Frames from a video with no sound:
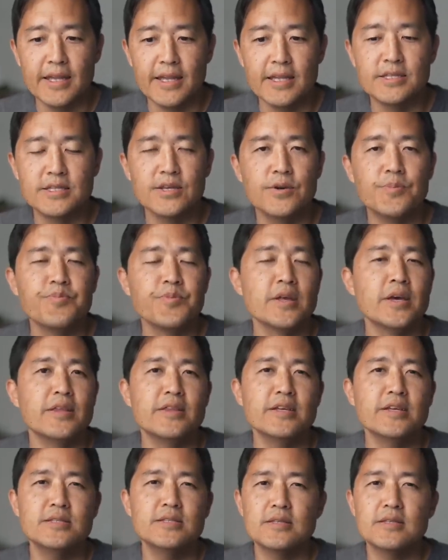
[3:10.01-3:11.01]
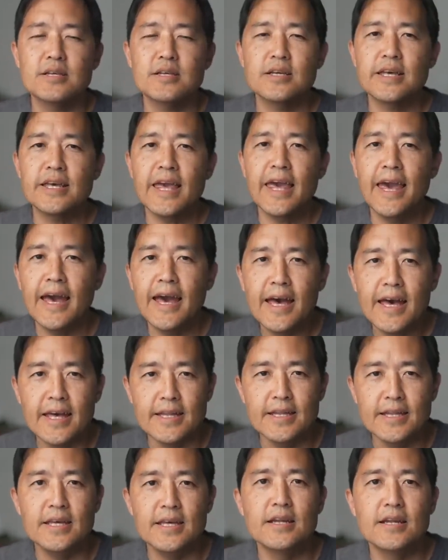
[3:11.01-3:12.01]
And so this
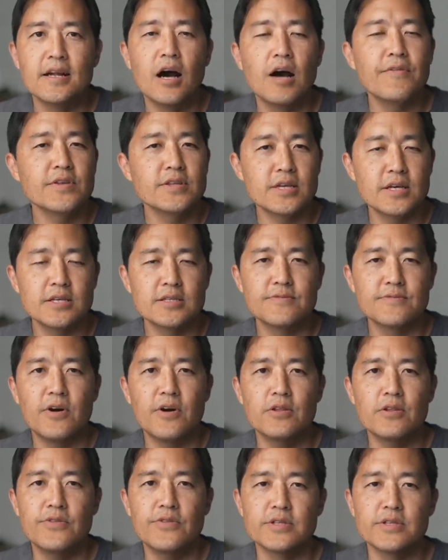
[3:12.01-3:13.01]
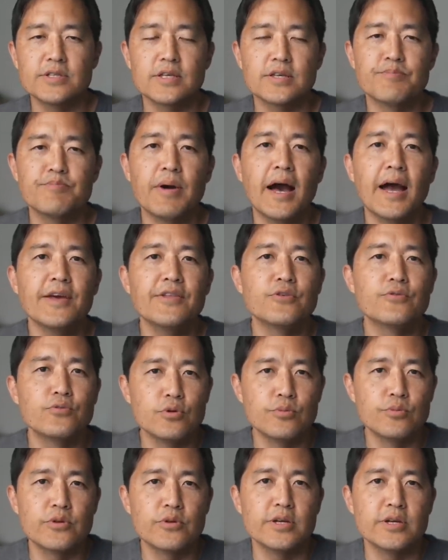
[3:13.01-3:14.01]
can and often does follow this buy the
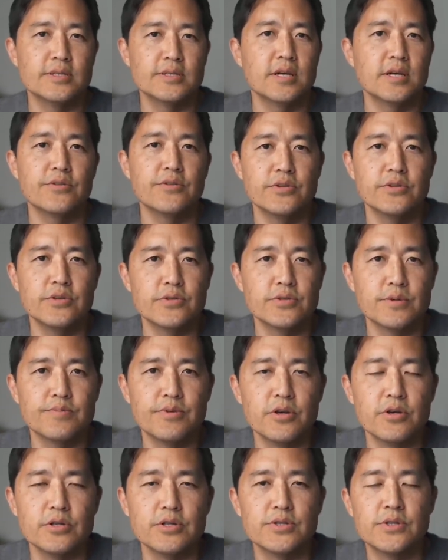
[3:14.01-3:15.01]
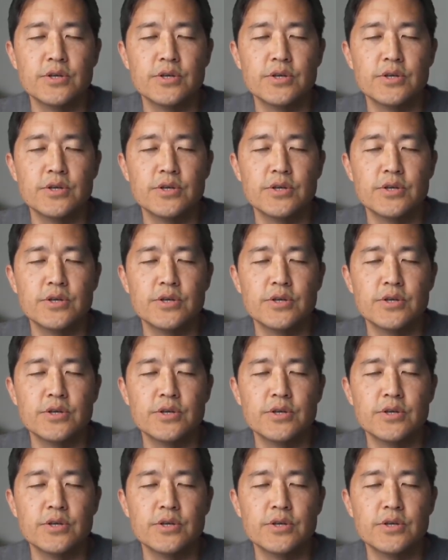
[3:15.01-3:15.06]
rumor and sell the news approach.